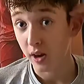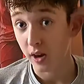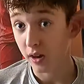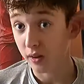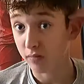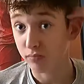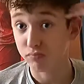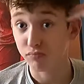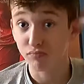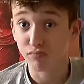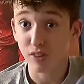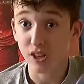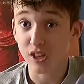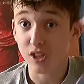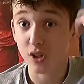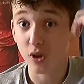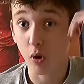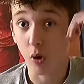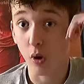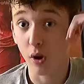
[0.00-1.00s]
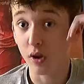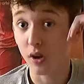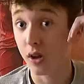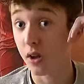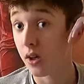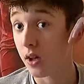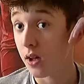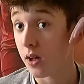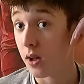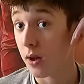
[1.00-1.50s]
And it's not a,
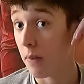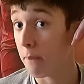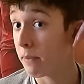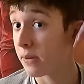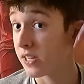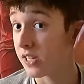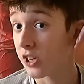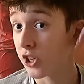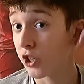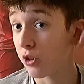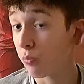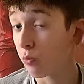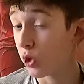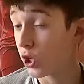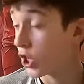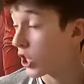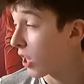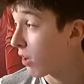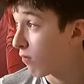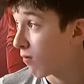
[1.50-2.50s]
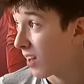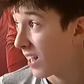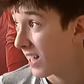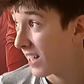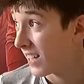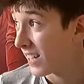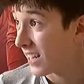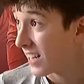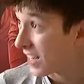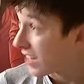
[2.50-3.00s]
a position which they really
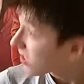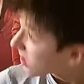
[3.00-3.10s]
need to